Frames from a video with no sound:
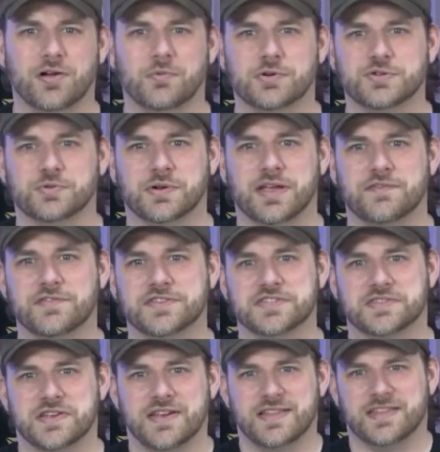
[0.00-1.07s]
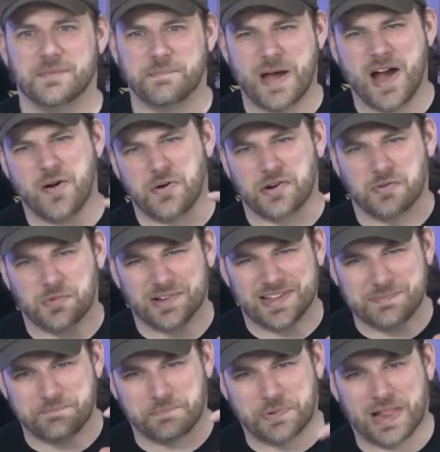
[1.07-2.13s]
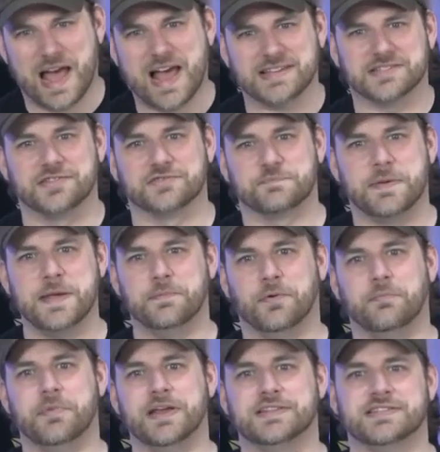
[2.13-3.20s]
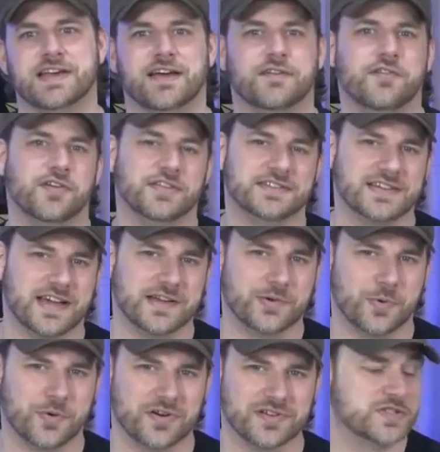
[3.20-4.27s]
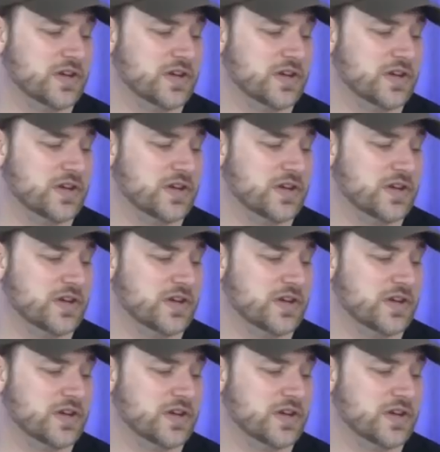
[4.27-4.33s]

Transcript: which will give us the power to really blast those people bits out of all the tight corners.